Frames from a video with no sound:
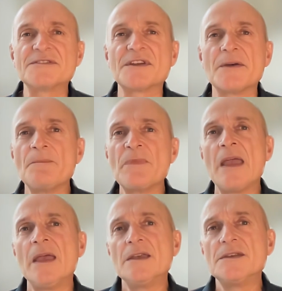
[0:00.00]
So
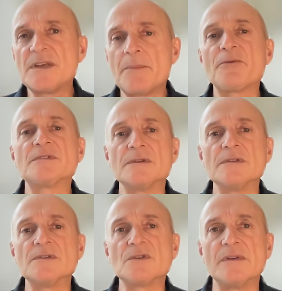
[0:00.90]
separate to
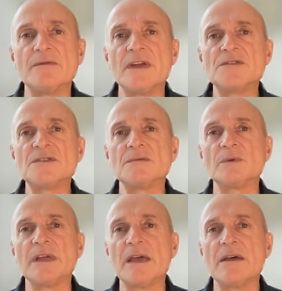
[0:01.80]
this joint venture,
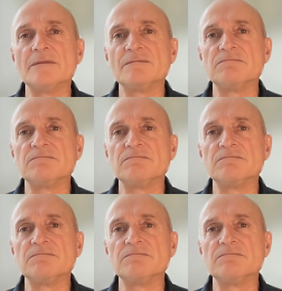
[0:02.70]
we have